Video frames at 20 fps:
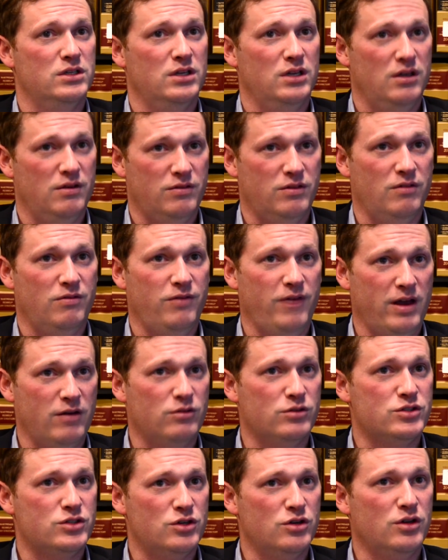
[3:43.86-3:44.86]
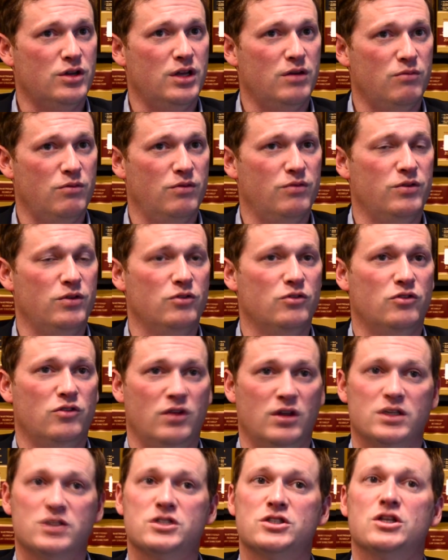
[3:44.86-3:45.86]
If the Federal Circuit reviews
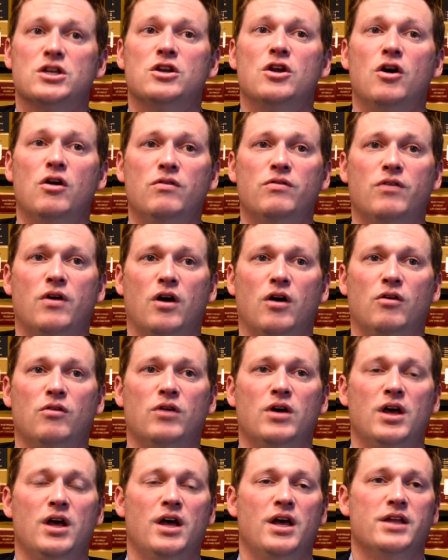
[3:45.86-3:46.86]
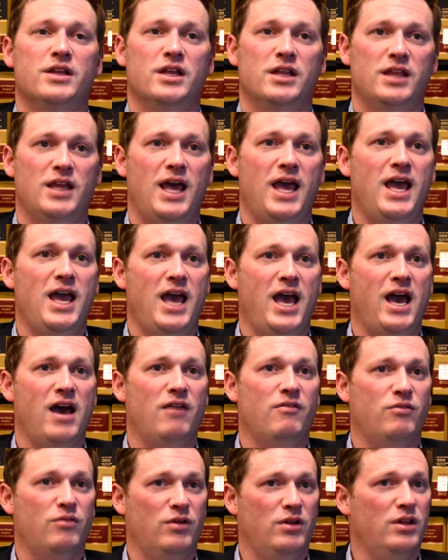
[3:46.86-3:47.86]
things de novo, then they
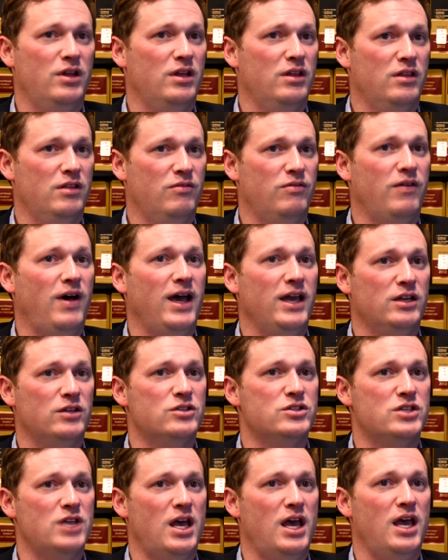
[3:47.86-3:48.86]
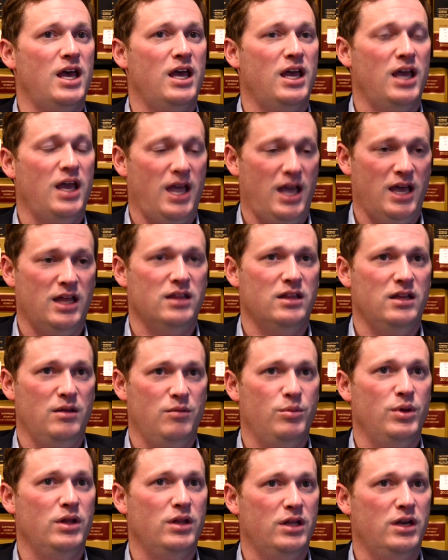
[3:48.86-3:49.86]
have really the final say and the
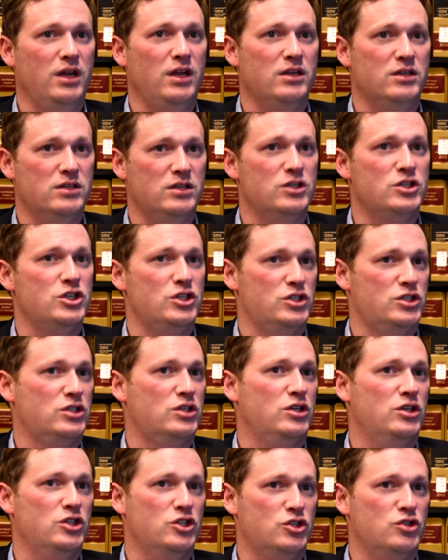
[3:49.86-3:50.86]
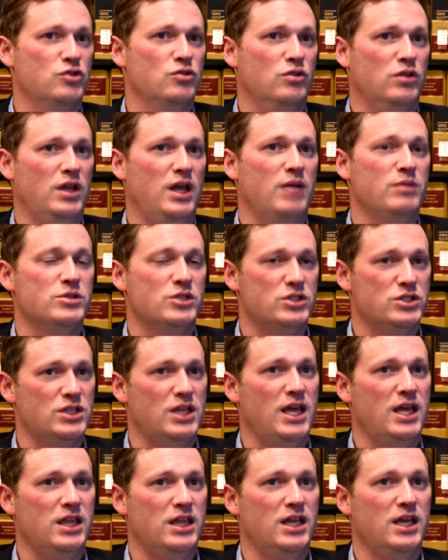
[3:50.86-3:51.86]
ability to just construe claims as
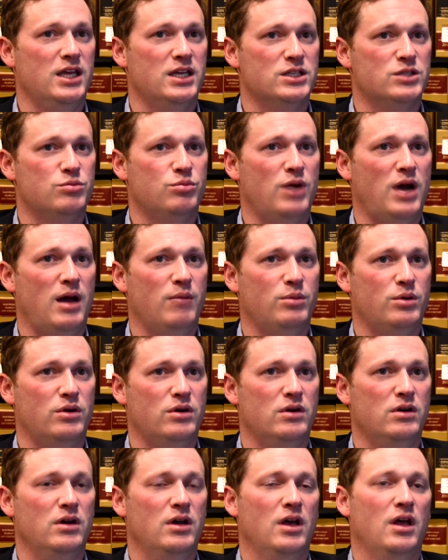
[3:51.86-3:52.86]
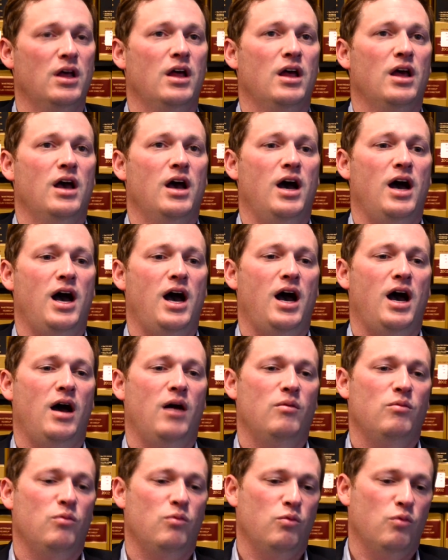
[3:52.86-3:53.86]
they think is proper.
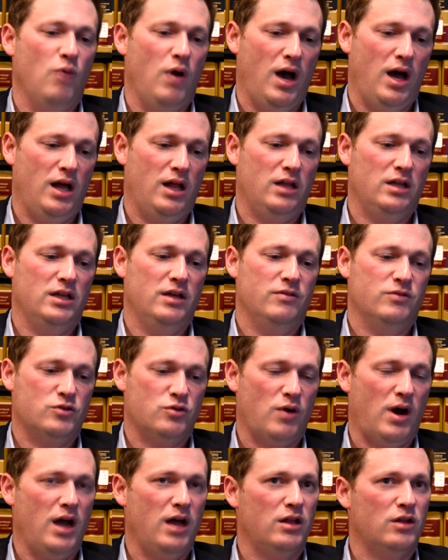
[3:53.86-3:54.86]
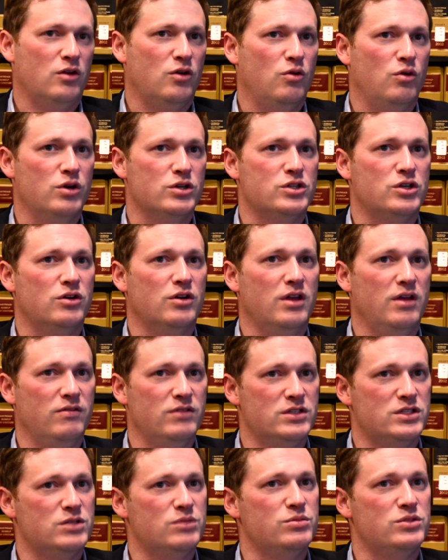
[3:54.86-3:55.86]
While if trial courts are given
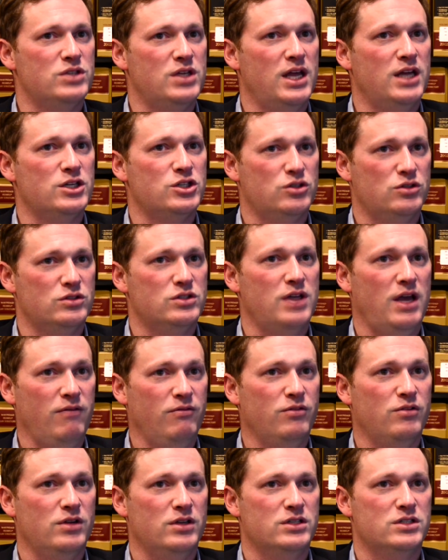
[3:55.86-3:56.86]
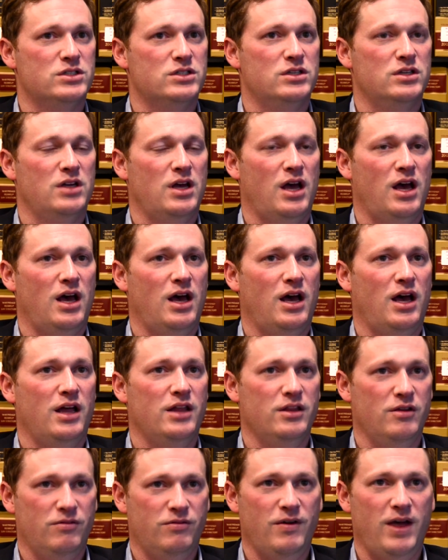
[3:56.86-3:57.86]
substantial deference on
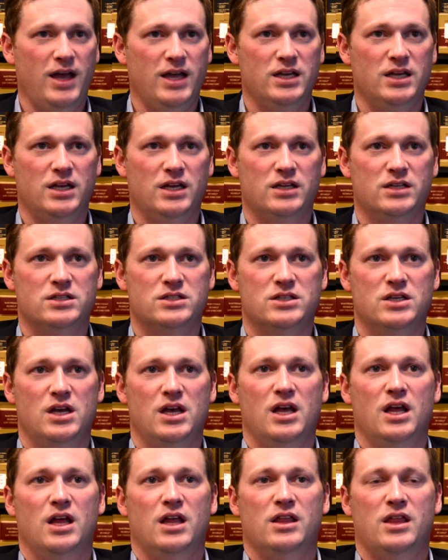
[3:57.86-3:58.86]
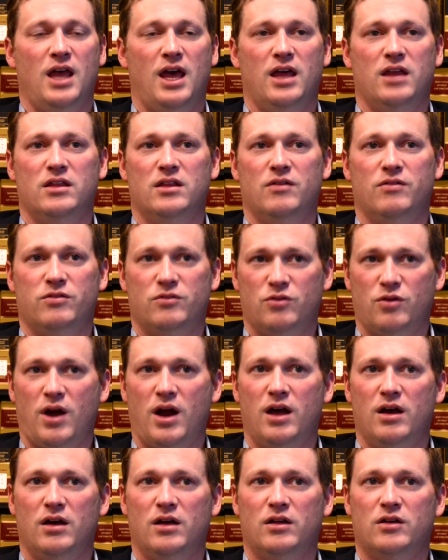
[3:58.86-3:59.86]
their findings, then the
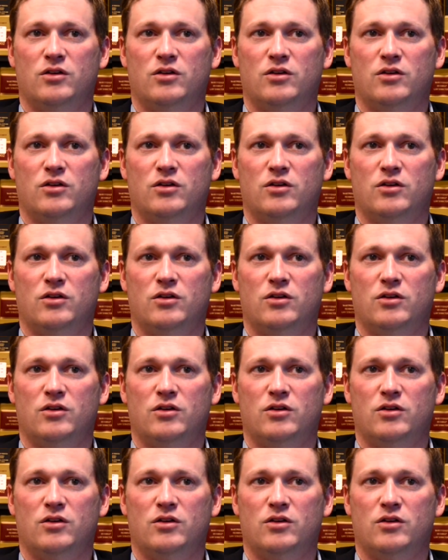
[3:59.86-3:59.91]
trial